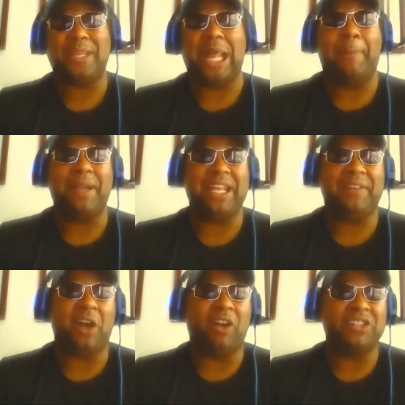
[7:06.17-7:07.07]
And I
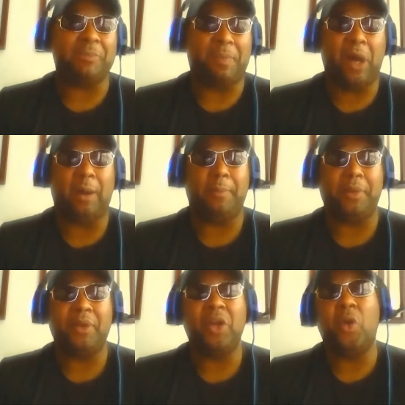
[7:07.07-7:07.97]
believe Carson
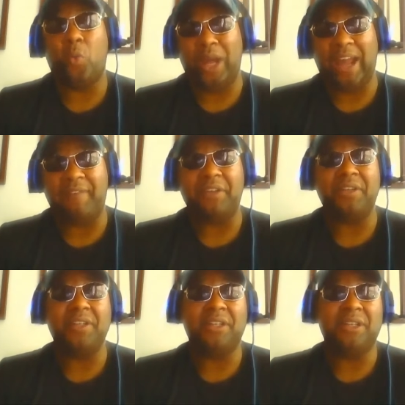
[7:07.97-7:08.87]
Palmer will have
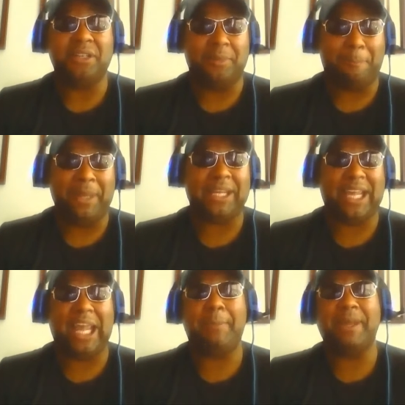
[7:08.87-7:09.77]
a big
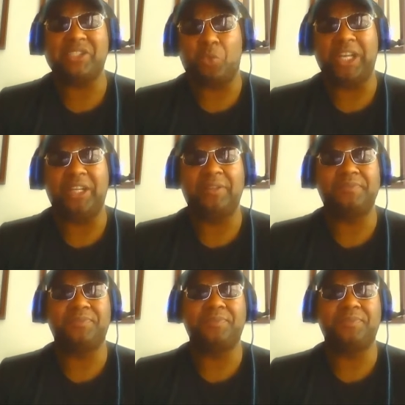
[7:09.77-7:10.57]
game as well.